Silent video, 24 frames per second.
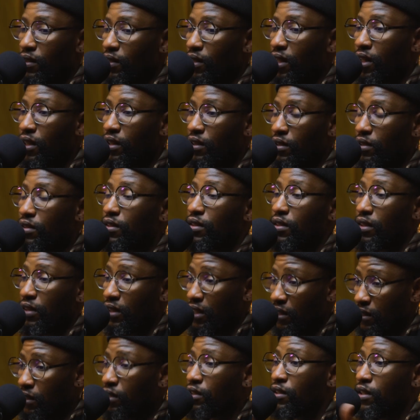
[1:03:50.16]
And
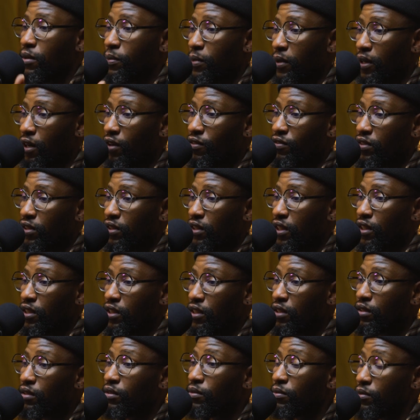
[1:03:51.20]
that's a deeper
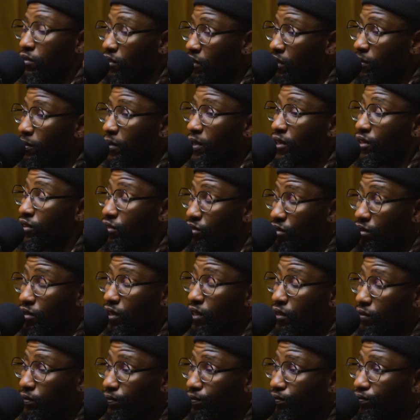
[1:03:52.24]
conversation. You're a better
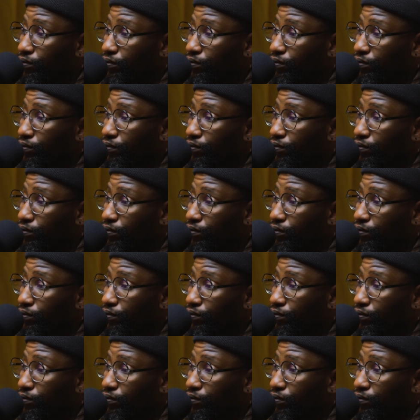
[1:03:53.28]
steward.